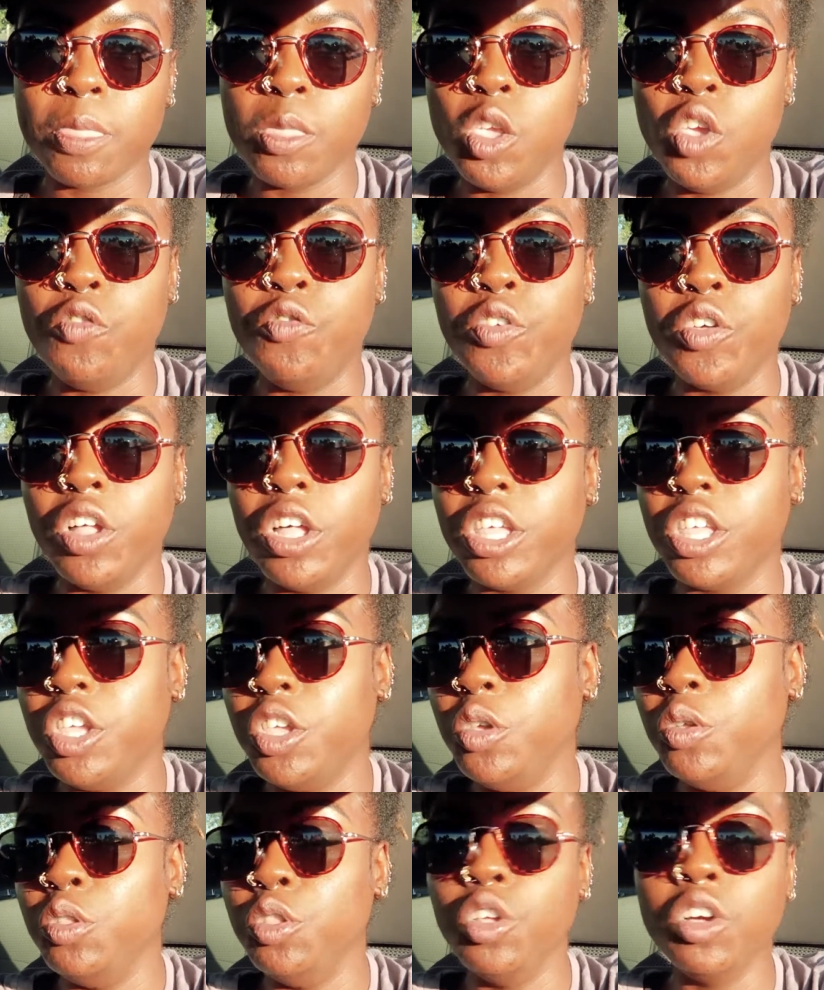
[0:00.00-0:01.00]
you feel like
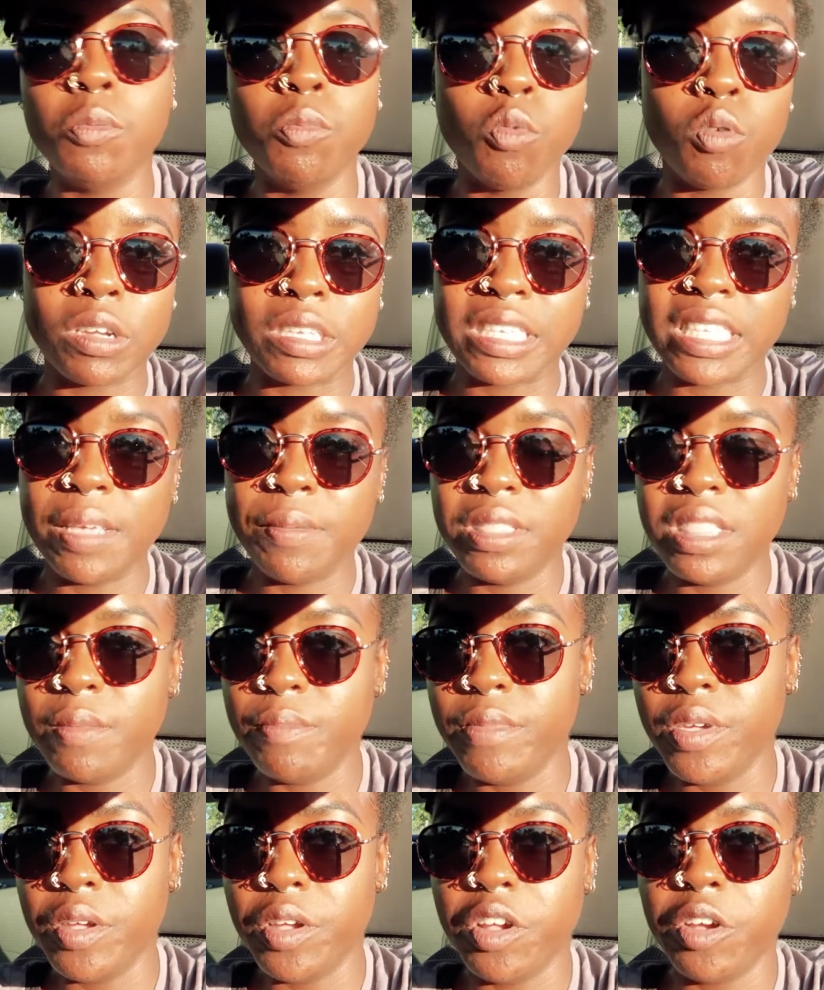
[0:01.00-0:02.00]
you look more slim in the
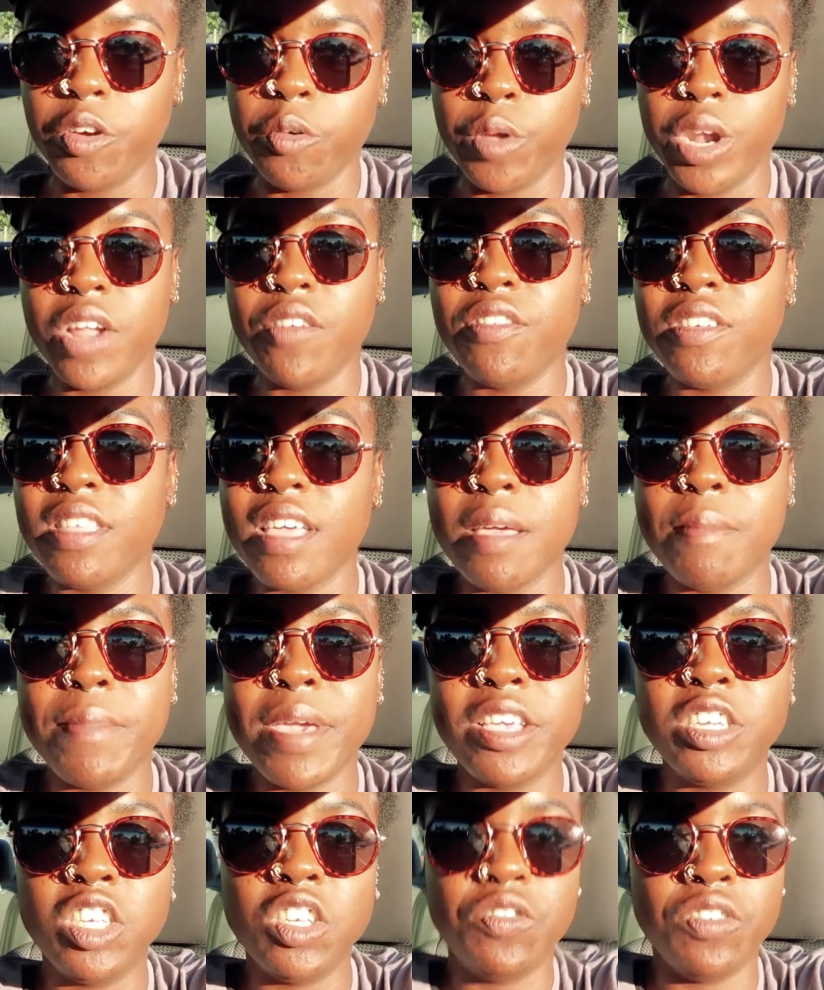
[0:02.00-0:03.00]
mirror, or whatever that
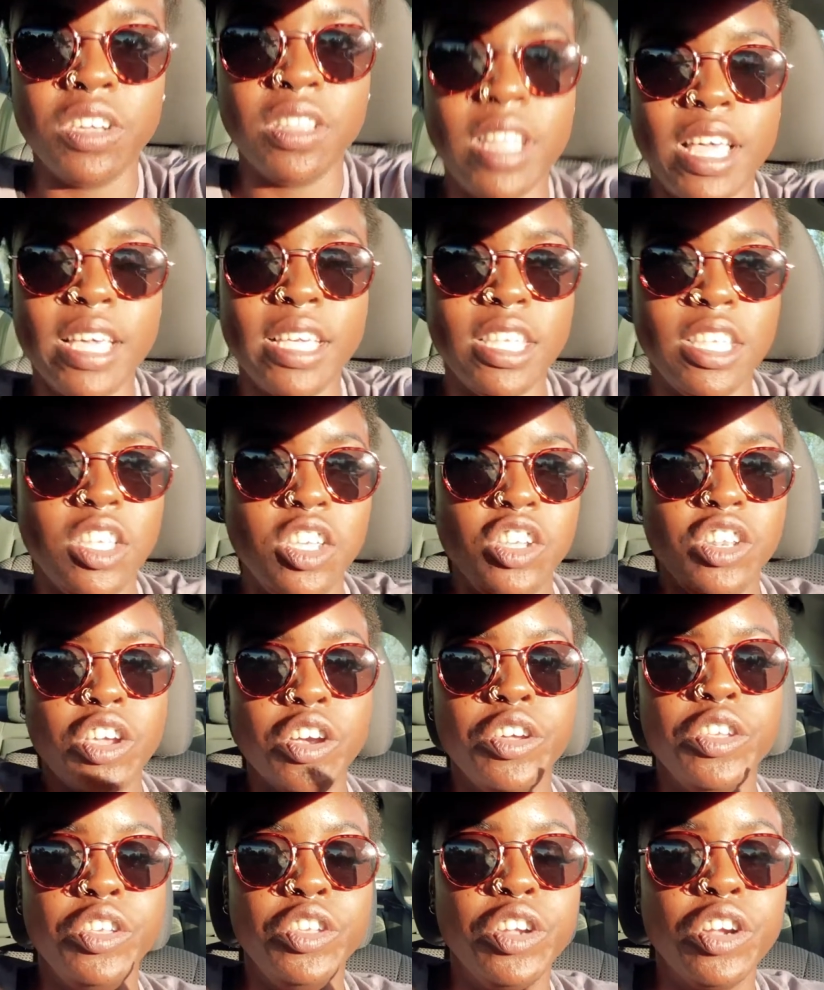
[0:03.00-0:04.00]
makes you feel like, you
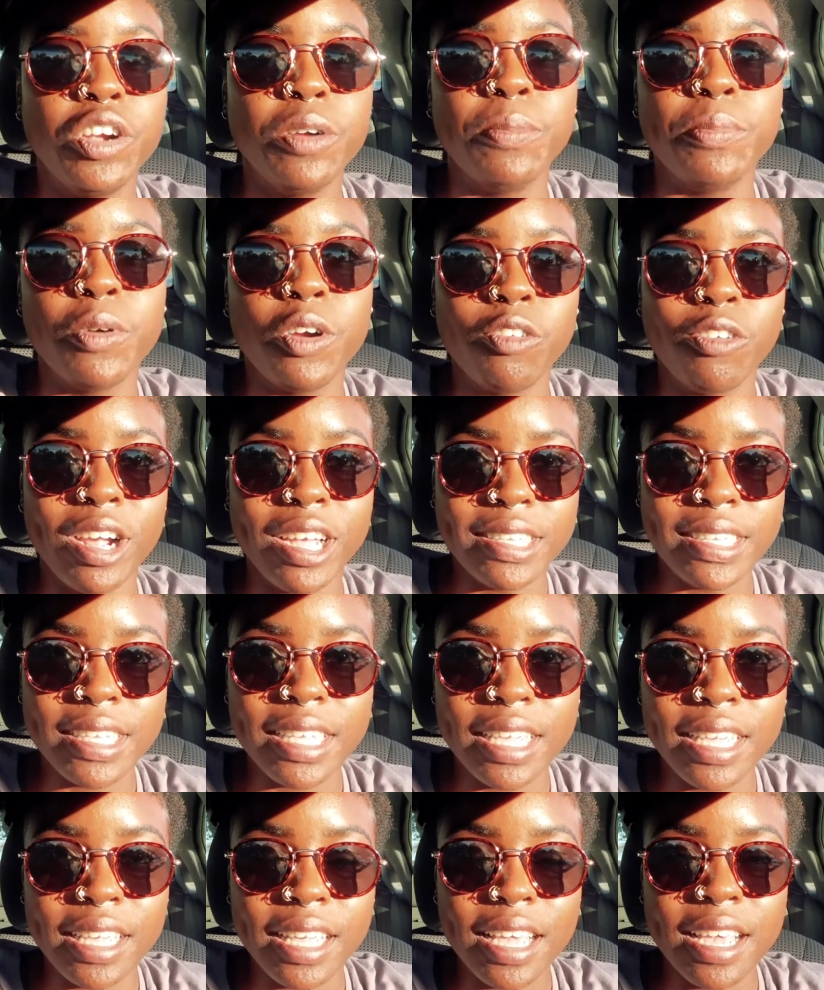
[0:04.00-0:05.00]
know, you're
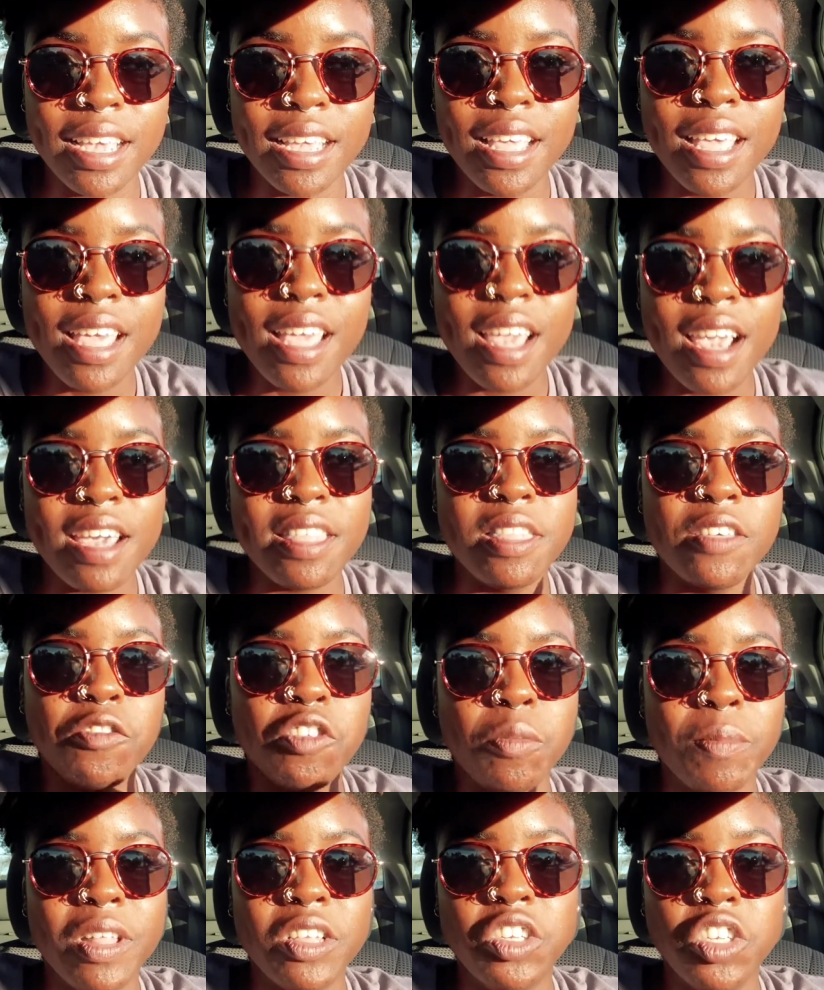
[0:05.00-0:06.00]
progressing in the
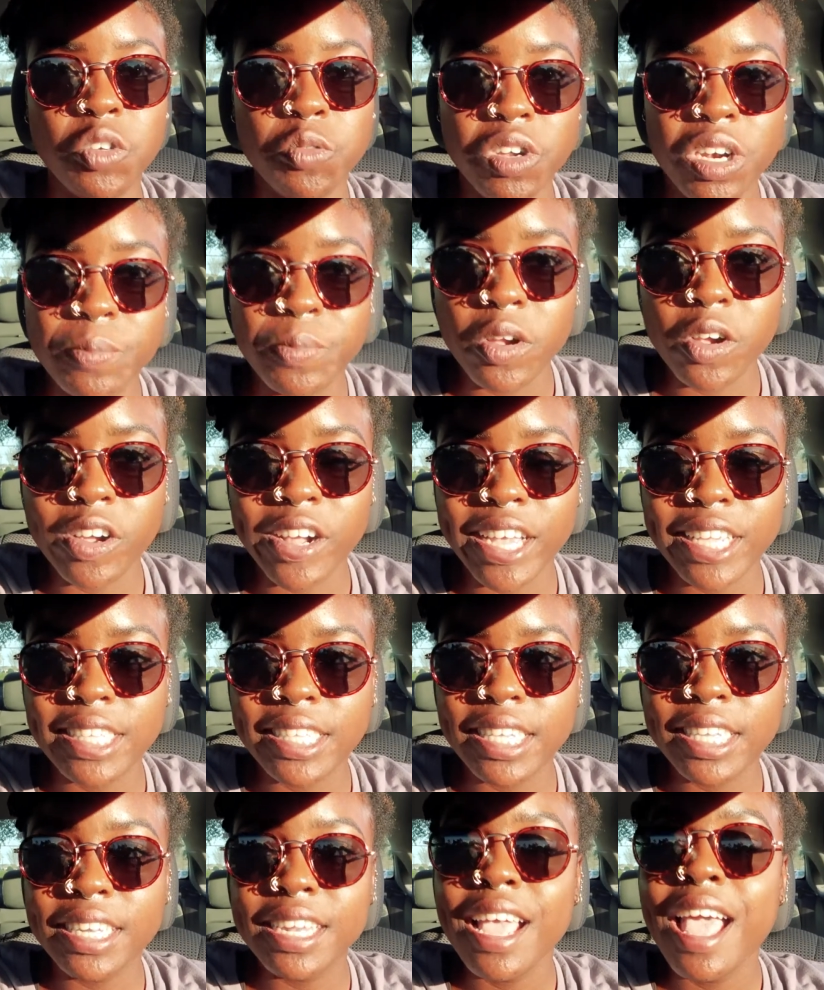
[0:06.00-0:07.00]
form that you want to
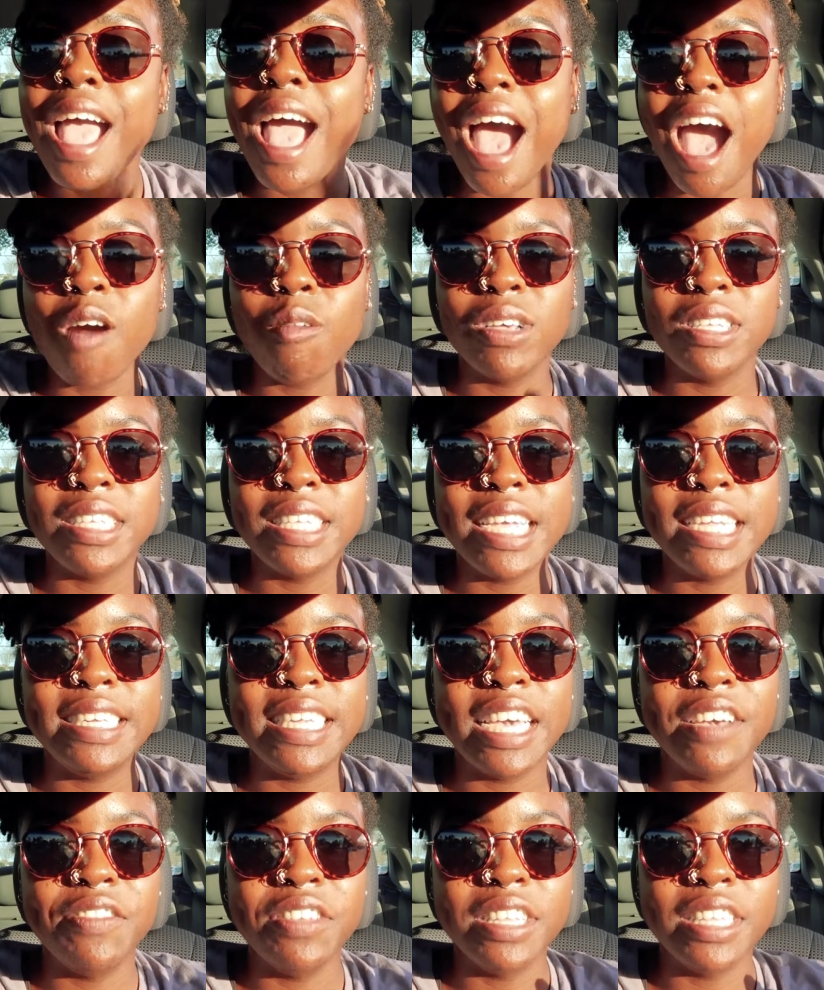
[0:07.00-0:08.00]
progress in. I would say
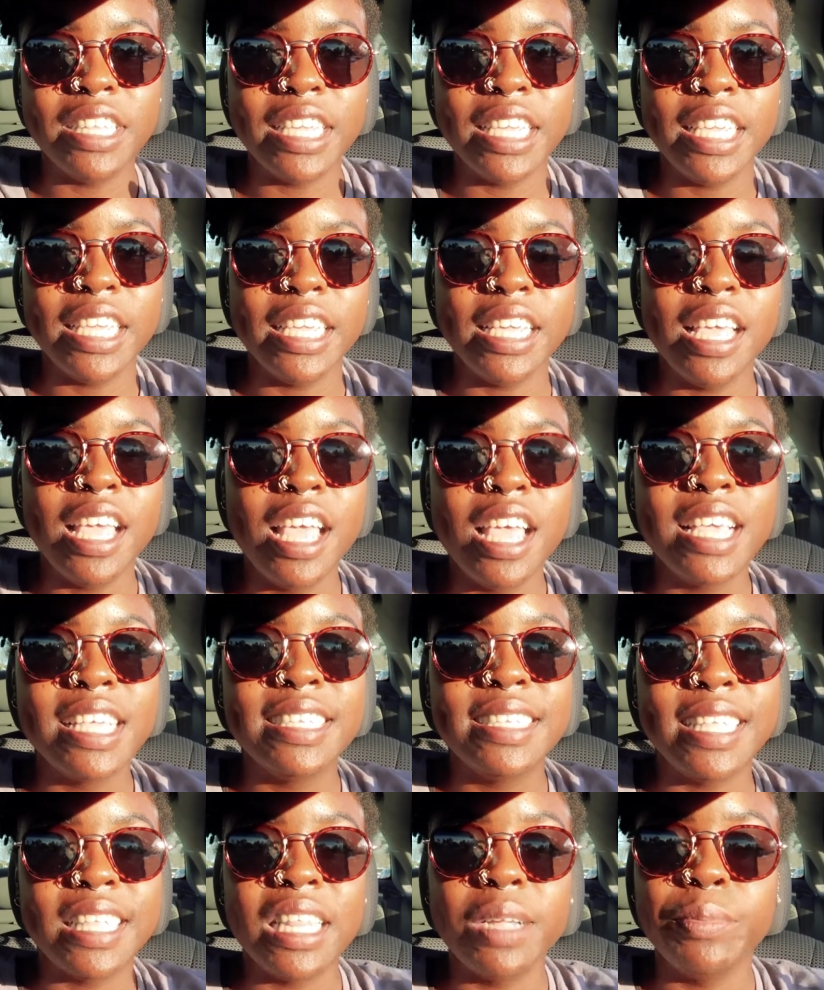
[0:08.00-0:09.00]
definitely
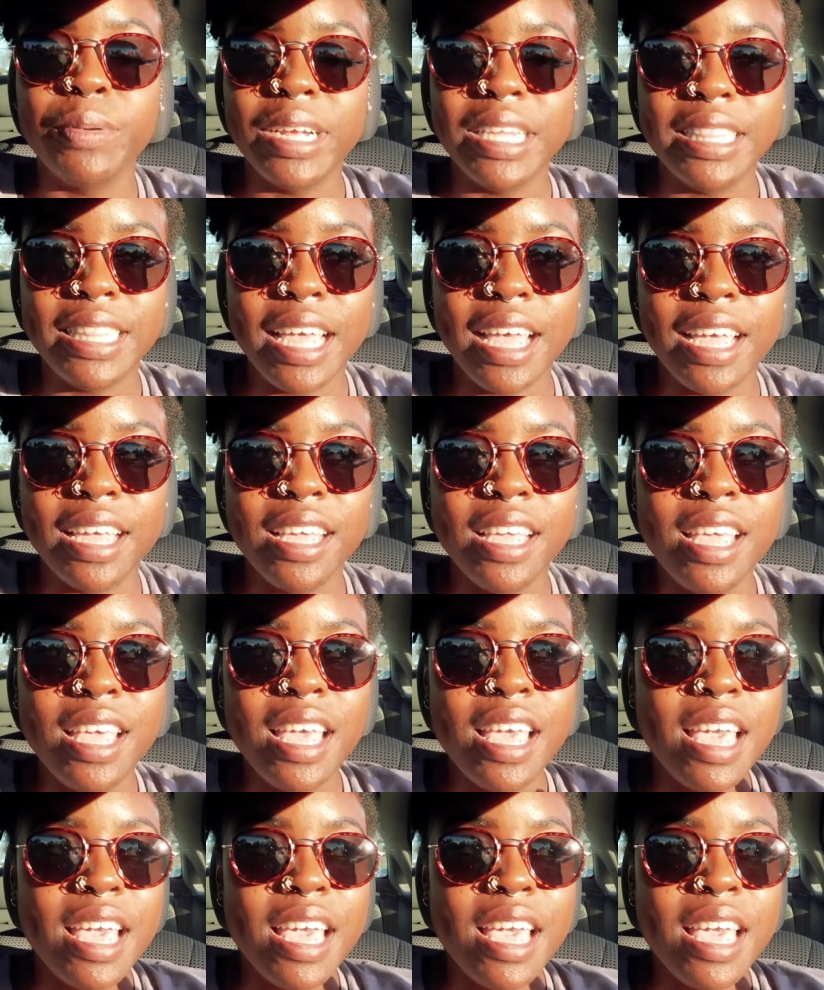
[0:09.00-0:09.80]
celebrate that.